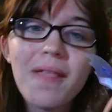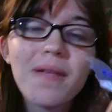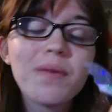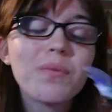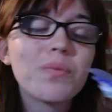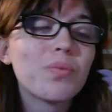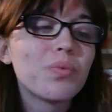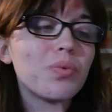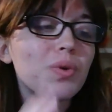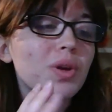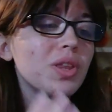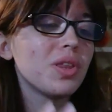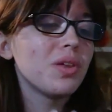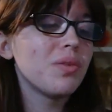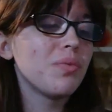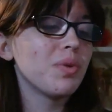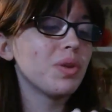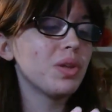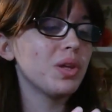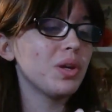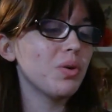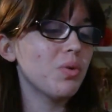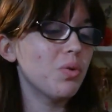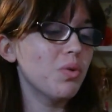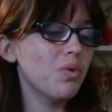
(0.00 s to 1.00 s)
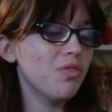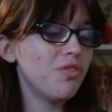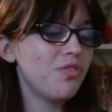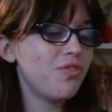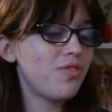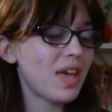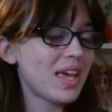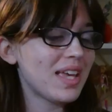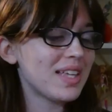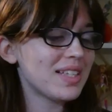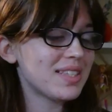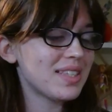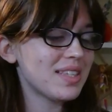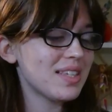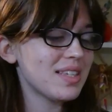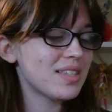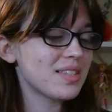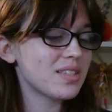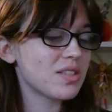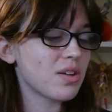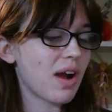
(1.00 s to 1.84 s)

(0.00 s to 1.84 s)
Really, really cool faces.